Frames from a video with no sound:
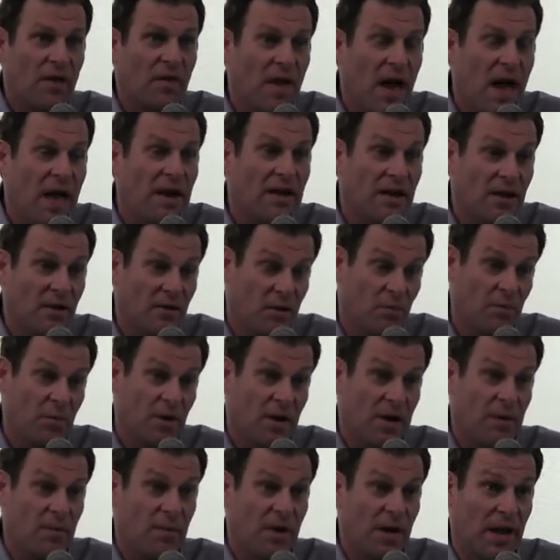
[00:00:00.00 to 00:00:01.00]
That needs to
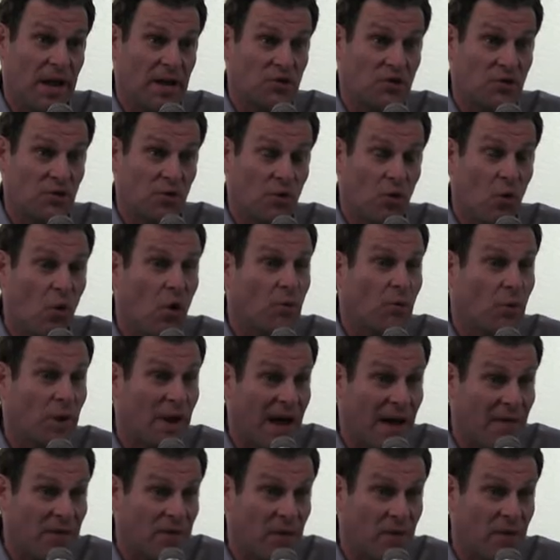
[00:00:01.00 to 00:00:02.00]
become a national law, and
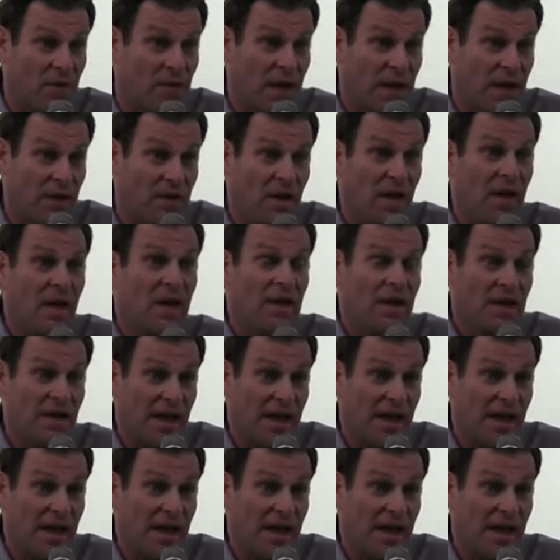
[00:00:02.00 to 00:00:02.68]
we have to say